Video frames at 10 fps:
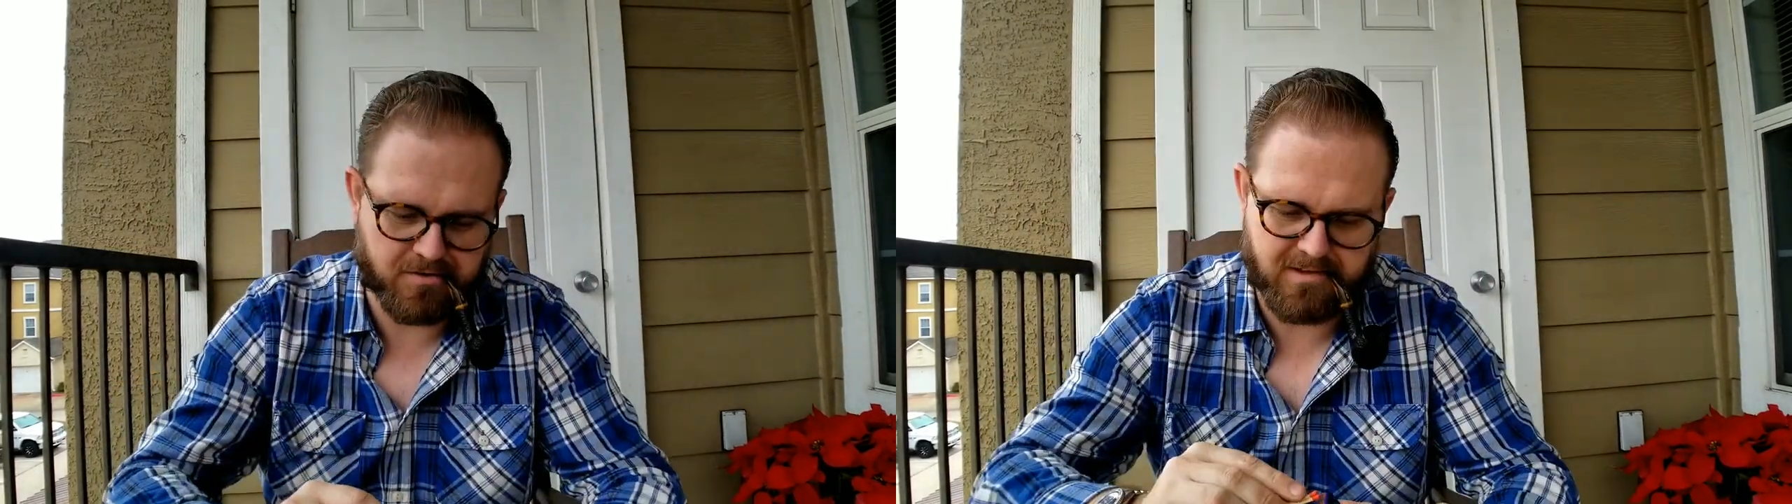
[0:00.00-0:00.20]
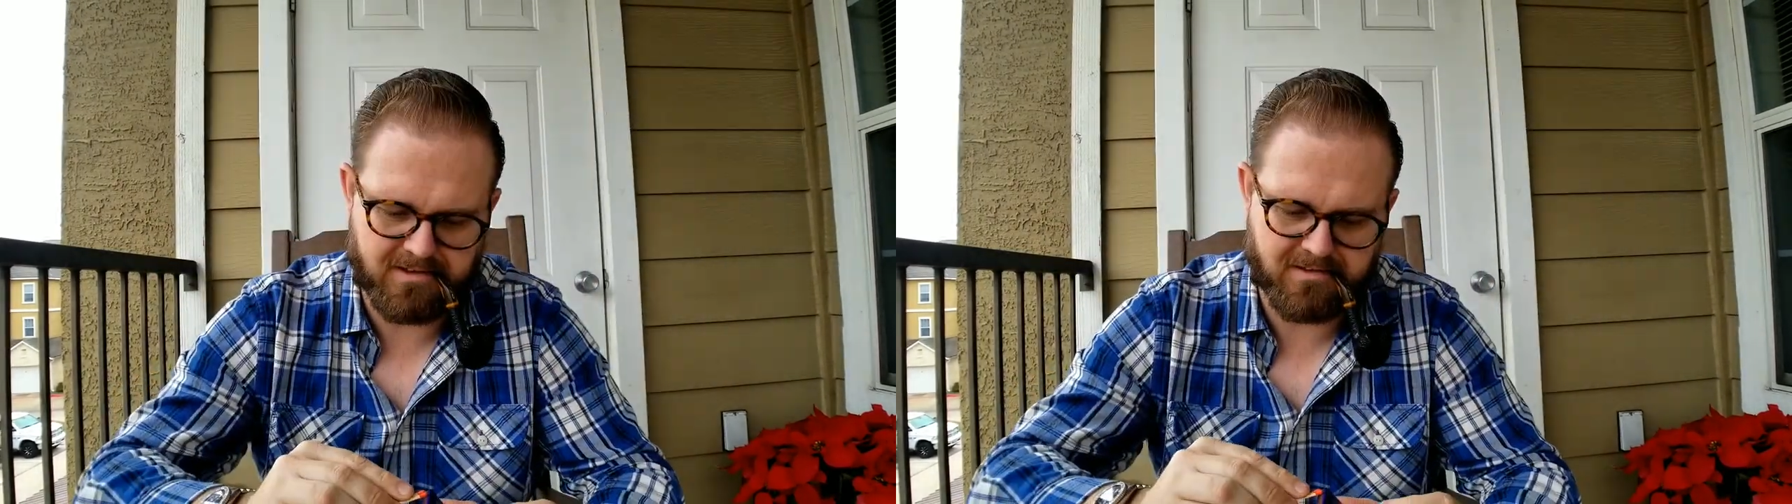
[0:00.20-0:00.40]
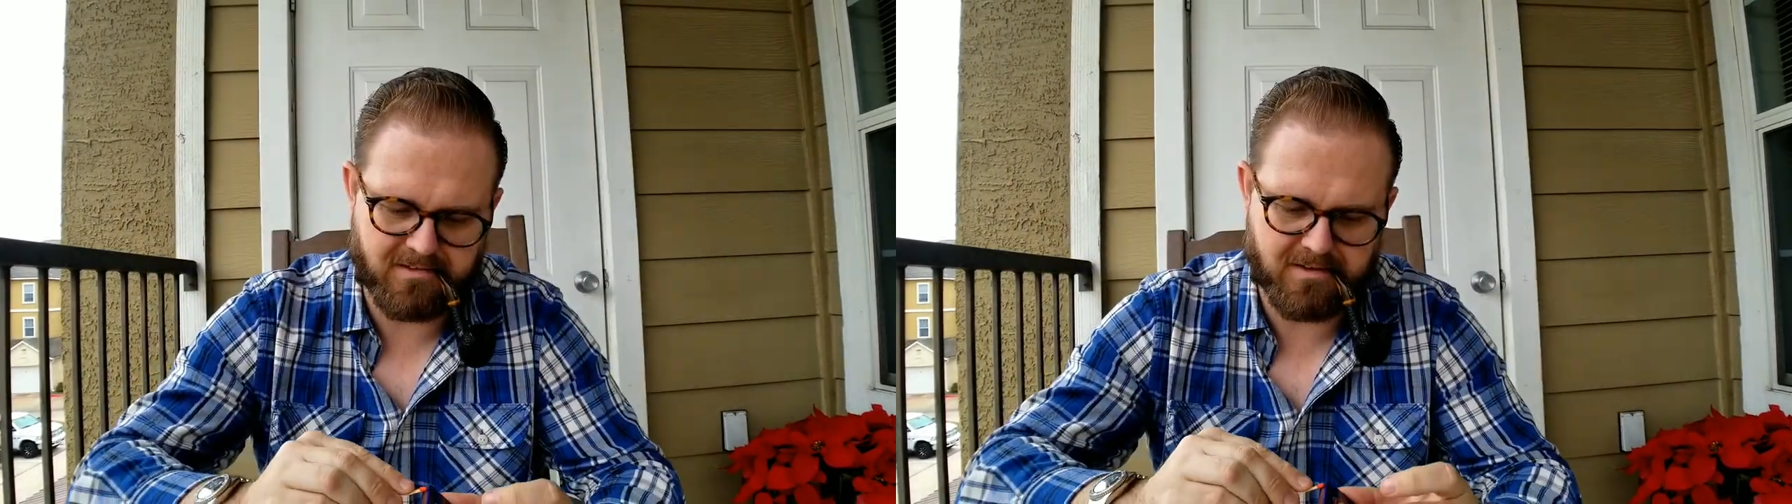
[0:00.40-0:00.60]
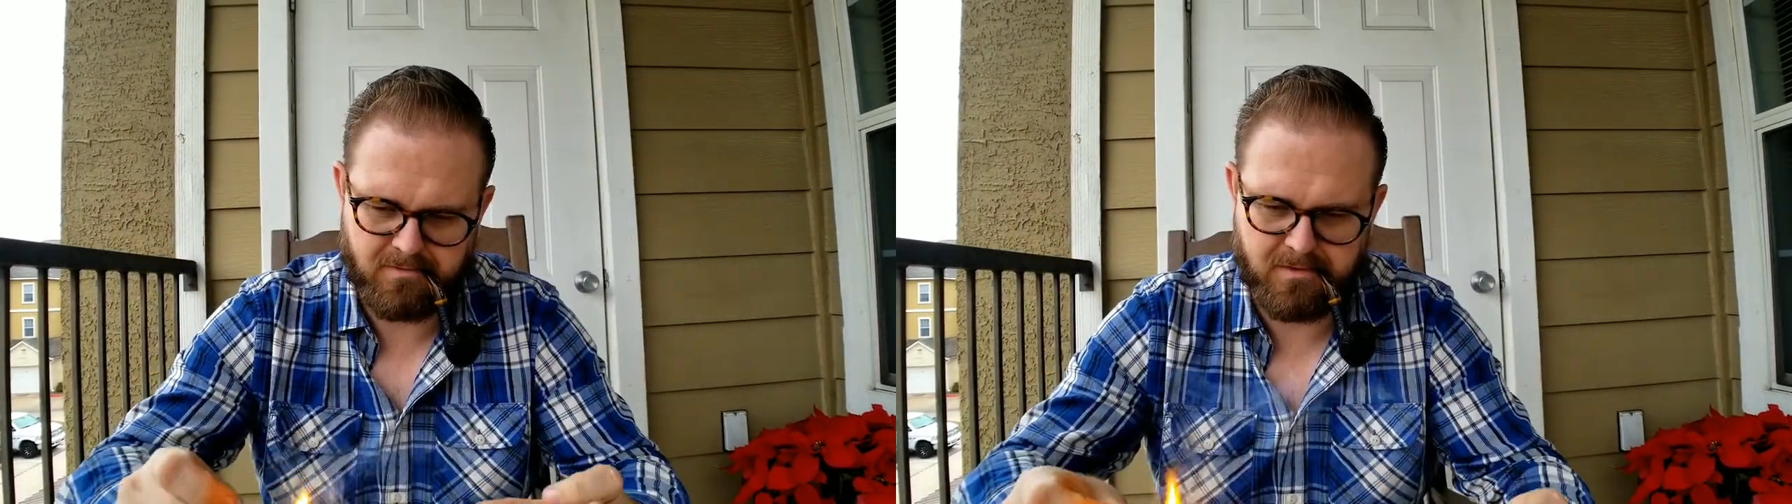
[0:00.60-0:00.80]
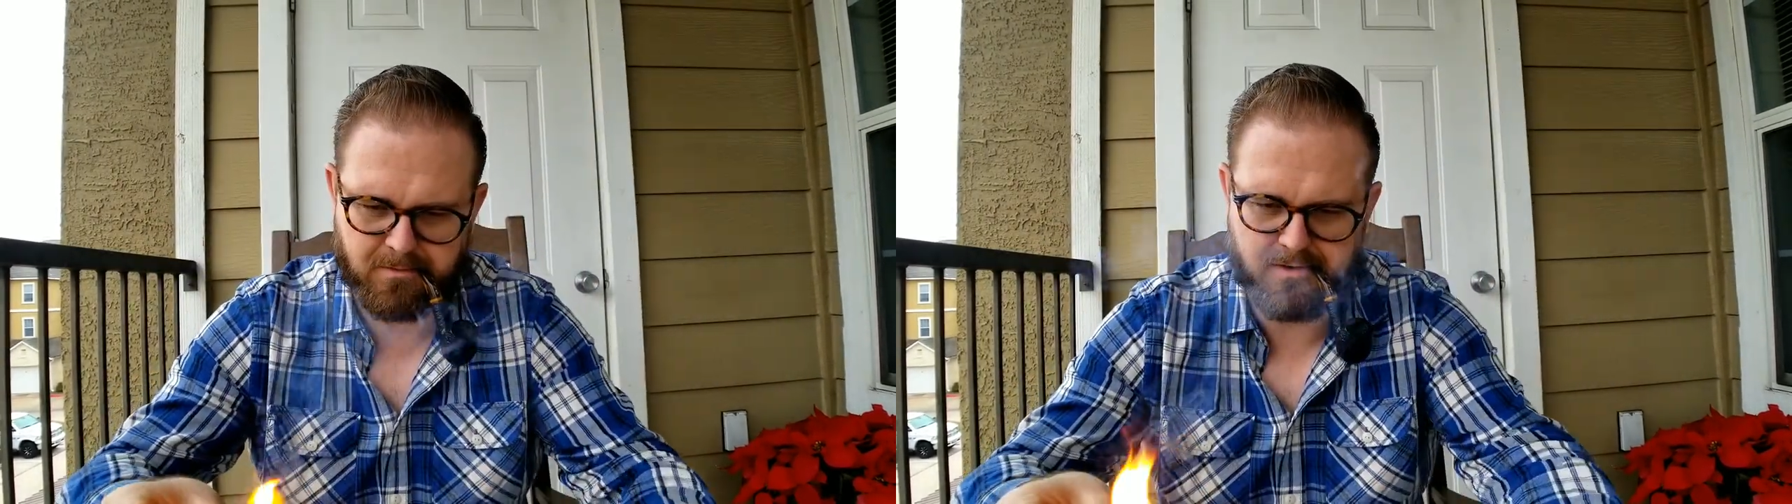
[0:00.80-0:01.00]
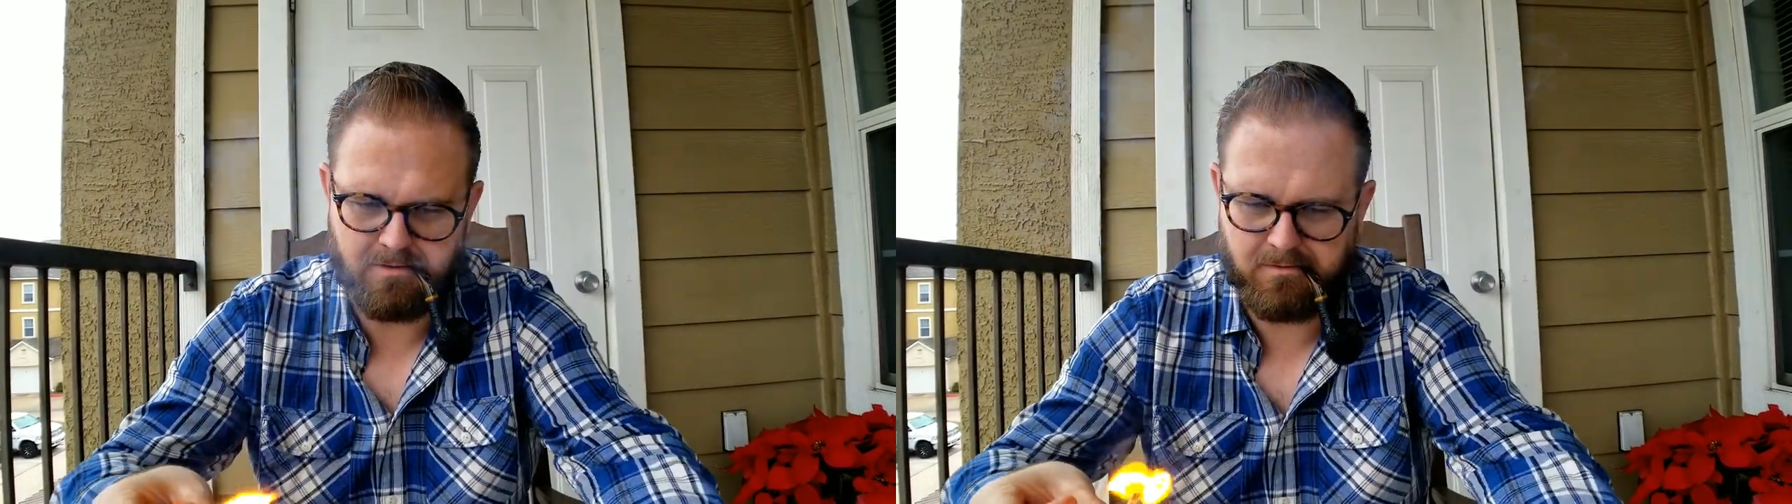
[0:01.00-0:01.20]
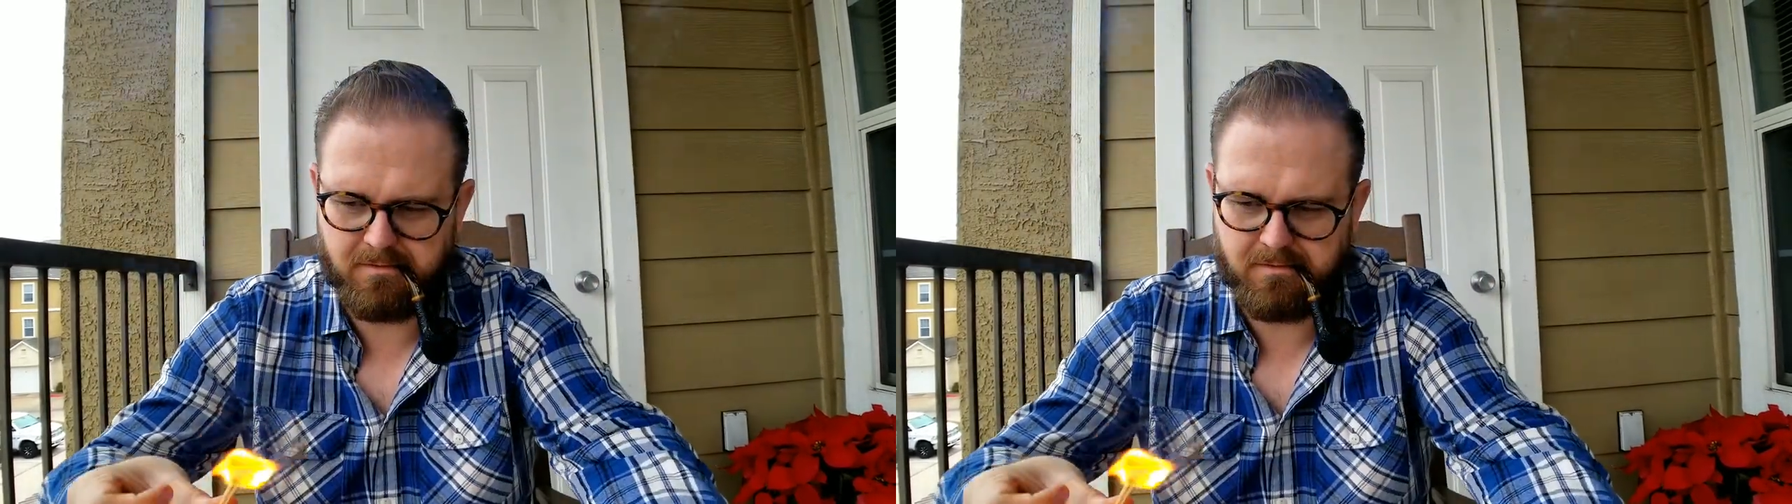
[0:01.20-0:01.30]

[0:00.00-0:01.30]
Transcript: Light these up. There we go.